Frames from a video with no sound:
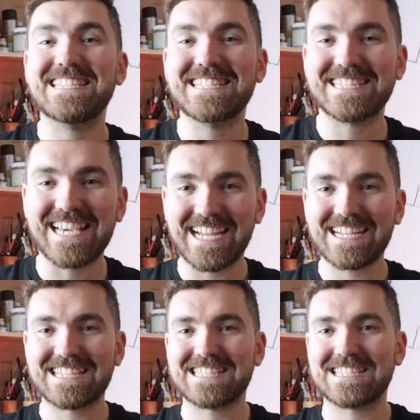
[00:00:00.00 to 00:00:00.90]

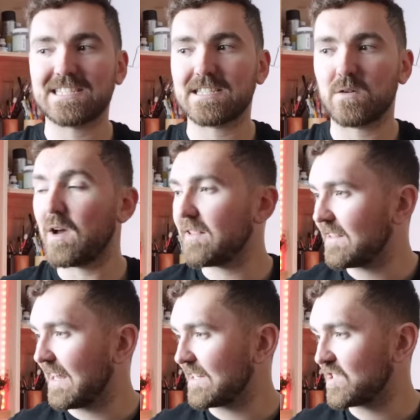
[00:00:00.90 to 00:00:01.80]
6,
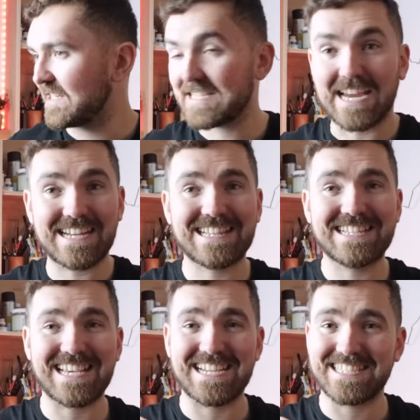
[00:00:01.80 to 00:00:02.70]
well actually
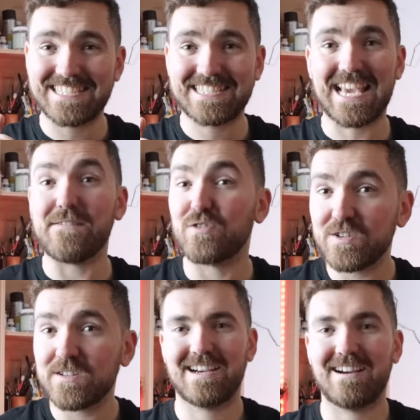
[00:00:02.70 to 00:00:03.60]
technically day
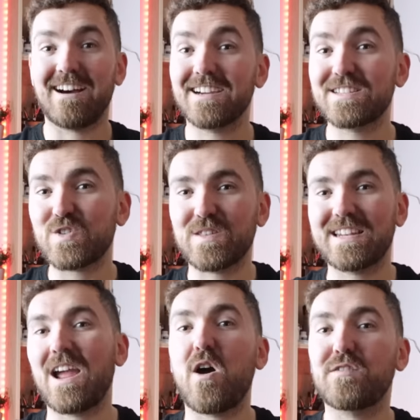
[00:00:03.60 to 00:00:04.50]
7 I took the
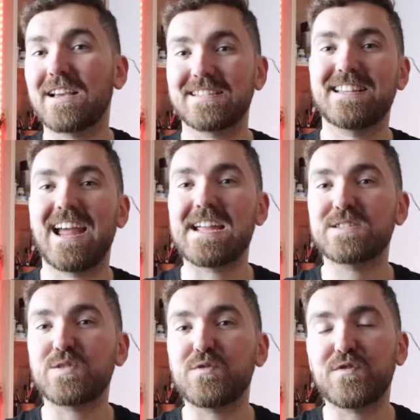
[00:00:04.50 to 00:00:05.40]
day off yesterday
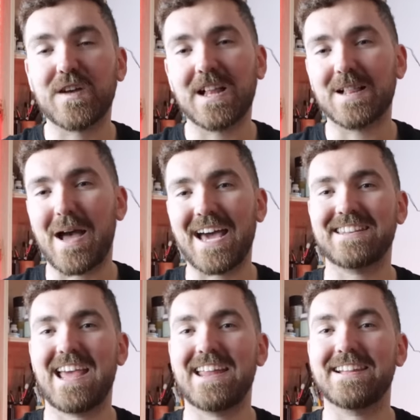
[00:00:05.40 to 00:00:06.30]
to film
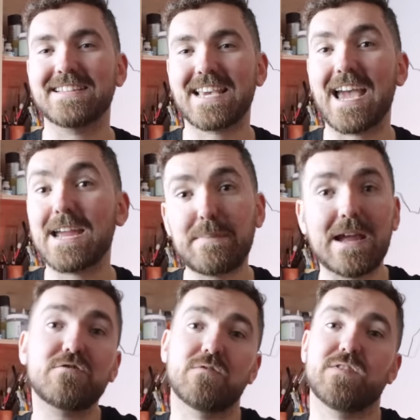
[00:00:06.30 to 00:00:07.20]
and edit a
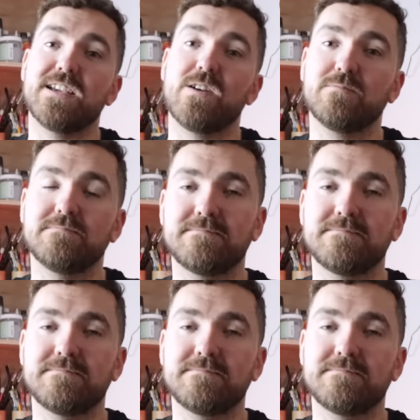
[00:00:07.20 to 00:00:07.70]
Patreon video.